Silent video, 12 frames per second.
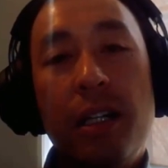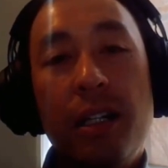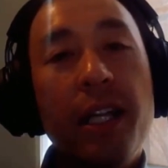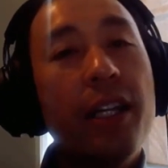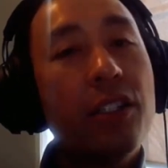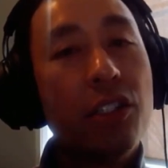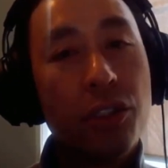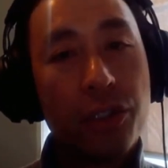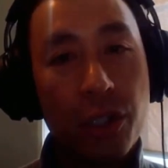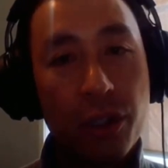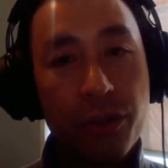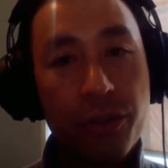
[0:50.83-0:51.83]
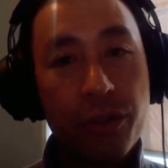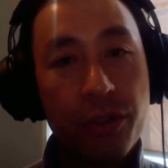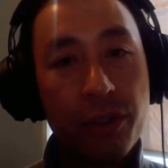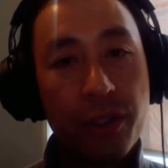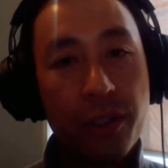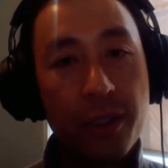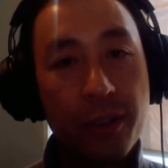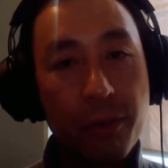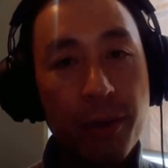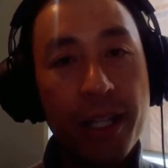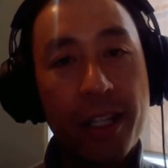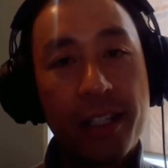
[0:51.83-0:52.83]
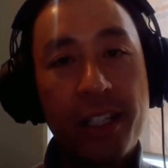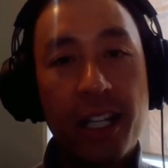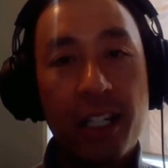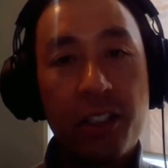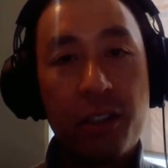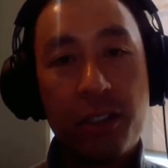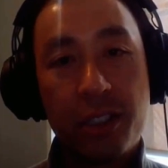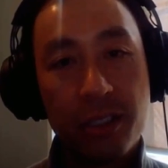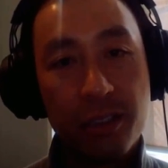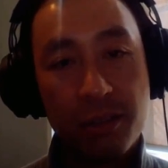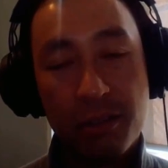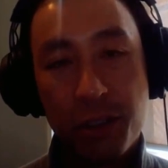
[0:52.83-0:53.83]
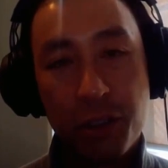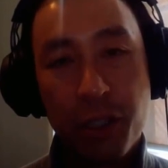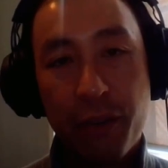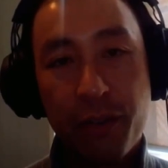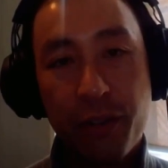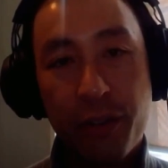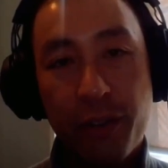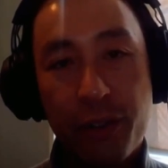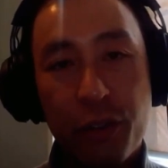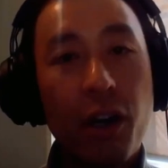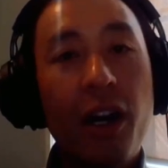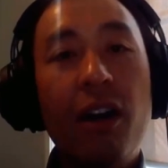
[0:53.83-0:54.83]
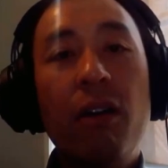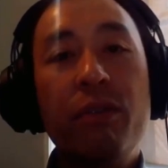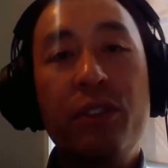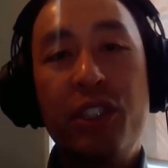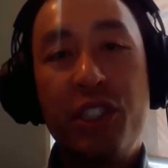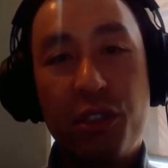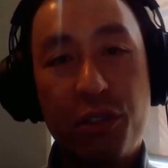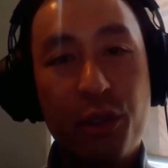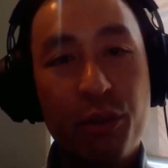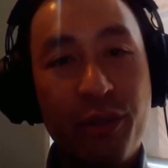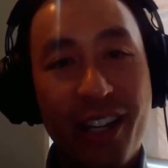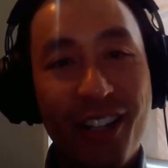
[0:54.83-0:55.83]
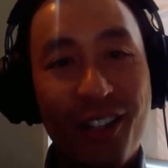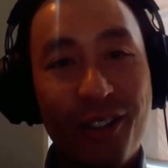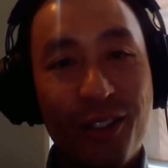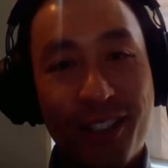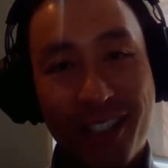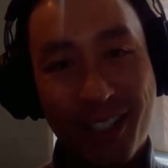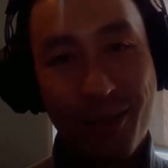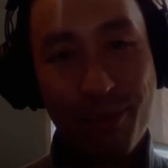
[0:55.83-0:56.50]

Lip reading: lays you off, what they're telling you is you are of zero value to the